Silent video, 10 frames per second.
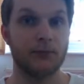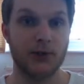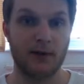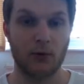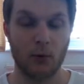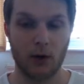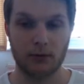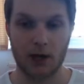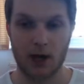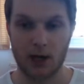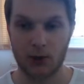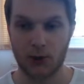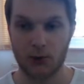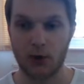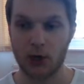So everyone
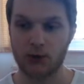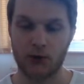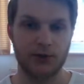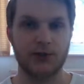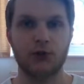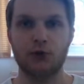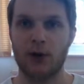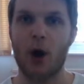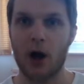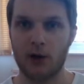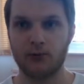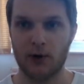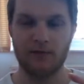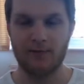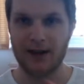who joins the stream
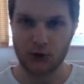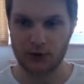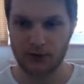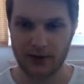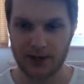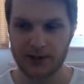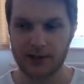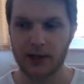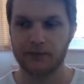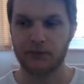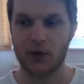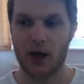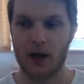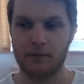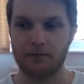after I've mentioned this,
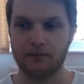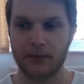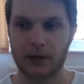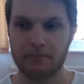they